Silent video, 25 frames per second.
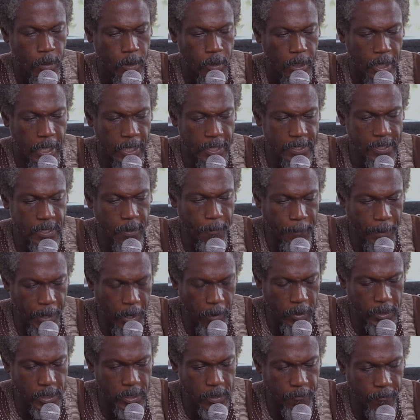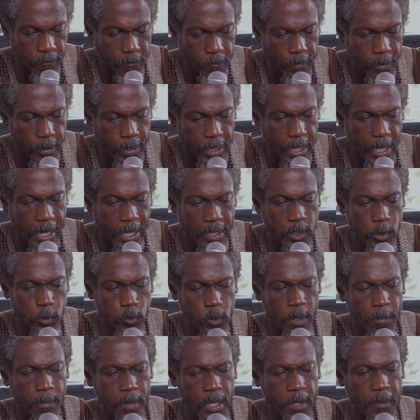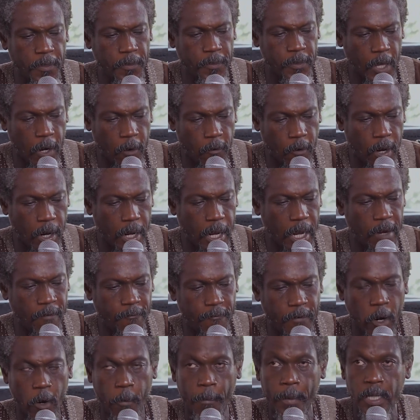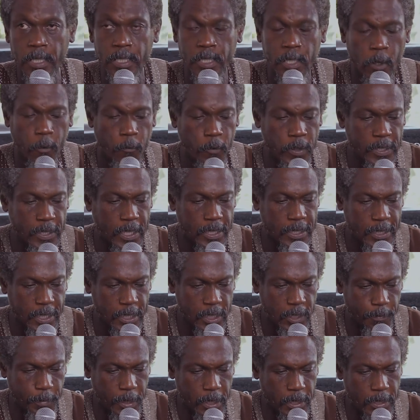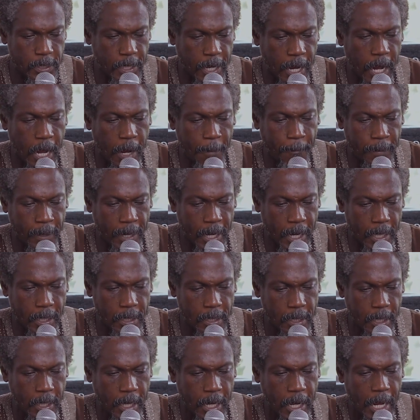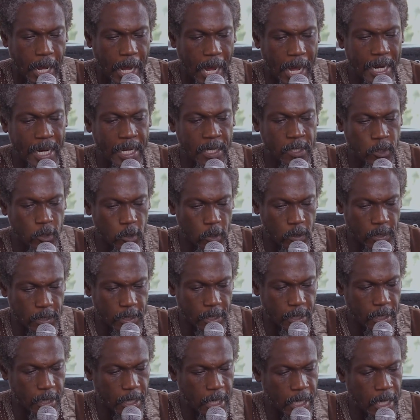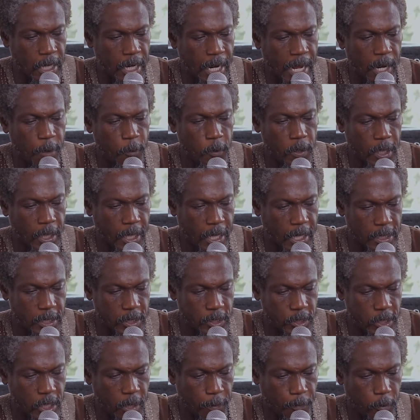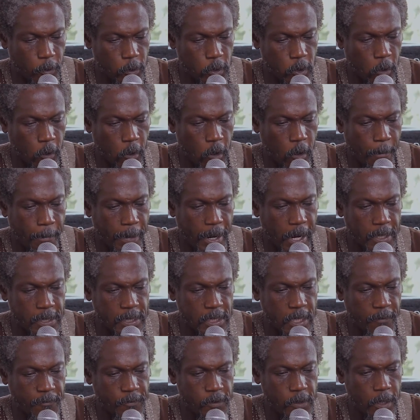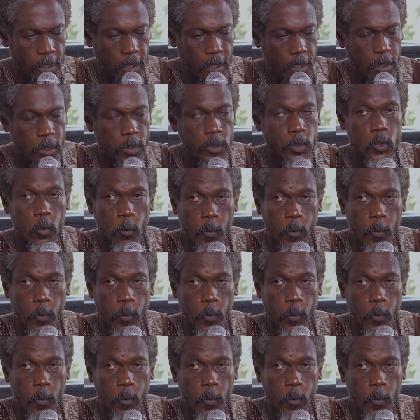It is imperative that extremely thorough environmental risk assessments are applied and exhausted in line with the Cartagena Protocol on Biosafety, to